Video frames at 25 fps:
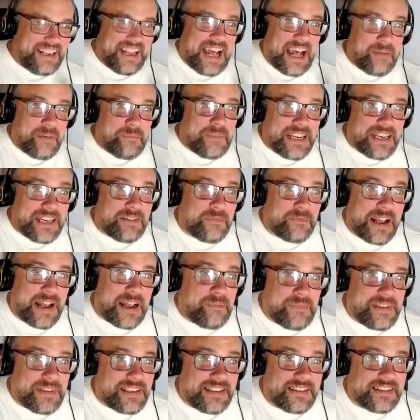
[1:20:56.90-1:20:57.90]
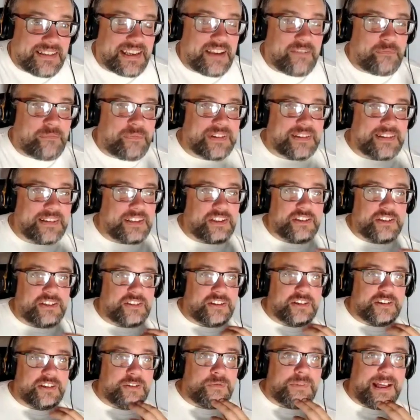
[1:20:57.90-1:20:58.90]
I'm in a safe position
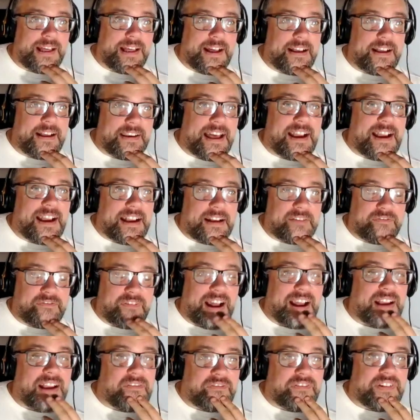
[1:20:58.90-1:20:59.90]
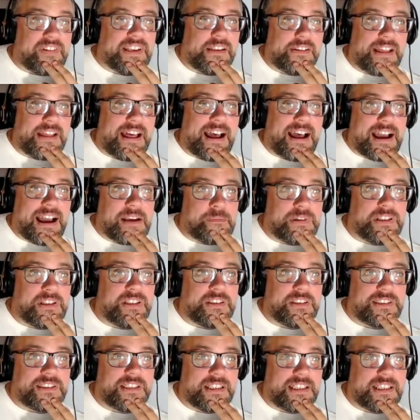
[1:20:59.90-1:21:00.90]
to do that, and I feel that I
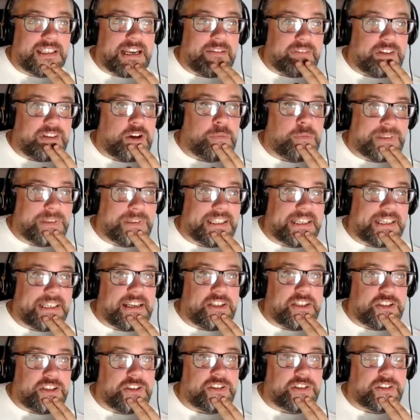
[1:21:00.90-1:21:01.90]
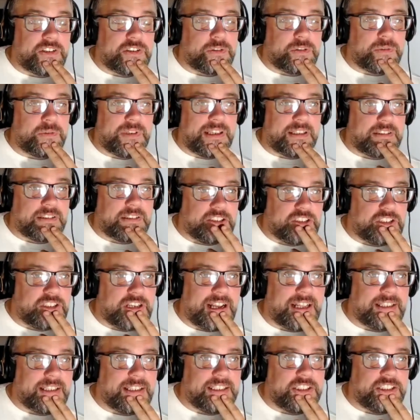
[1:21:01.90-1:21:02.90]
personally have an obligation to do that, to
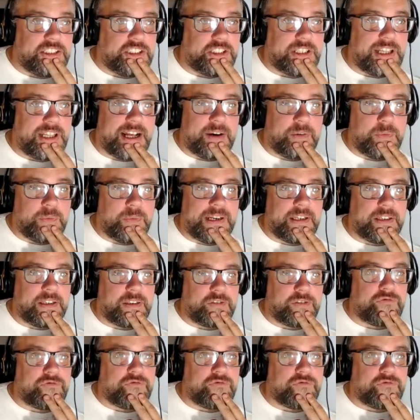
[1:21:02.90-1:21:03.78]
challenge that when